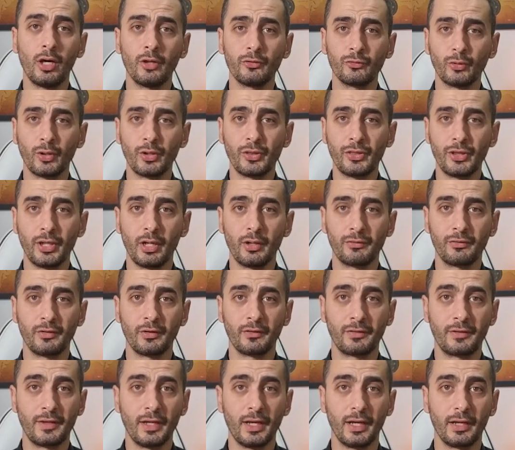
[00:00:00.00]
hundred
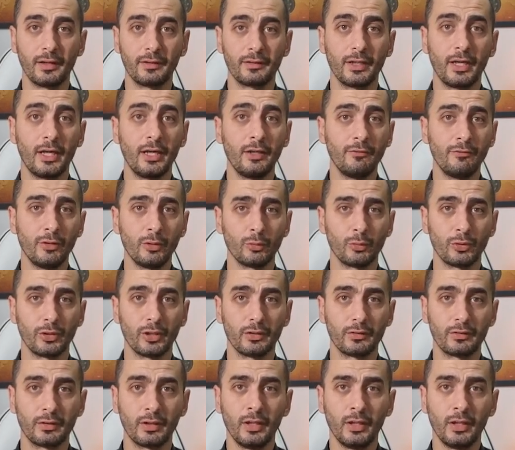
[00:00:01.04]
thousand dead and wounded,